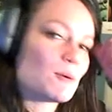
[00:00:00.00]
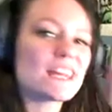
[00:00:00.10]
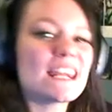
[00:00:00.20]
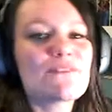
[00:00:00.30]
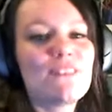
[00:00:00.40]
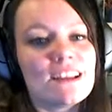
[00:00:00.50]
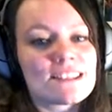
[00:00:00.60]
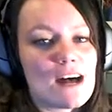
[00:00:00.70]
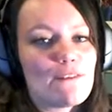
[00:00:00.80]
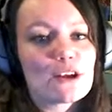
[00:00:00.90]
Are we getting
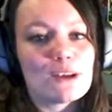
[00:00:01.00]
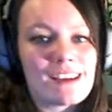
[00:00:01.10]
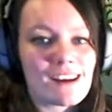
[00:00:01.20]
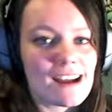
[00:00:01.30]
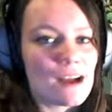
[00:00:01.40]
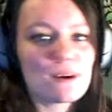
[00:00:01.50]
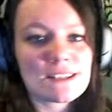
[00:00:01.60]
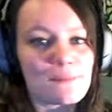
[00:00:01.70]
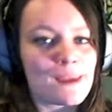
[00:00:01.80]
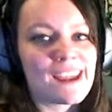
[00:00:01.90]
philosophical here? I
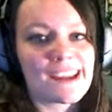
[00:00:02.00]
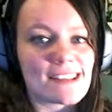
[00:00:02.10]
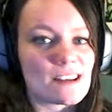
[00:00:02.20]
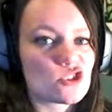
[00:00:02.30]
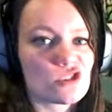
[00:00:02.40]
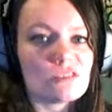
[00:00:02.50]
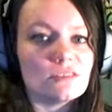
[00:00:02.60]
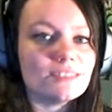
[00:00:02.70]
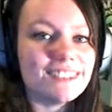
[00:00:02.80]
wasn't paying attention.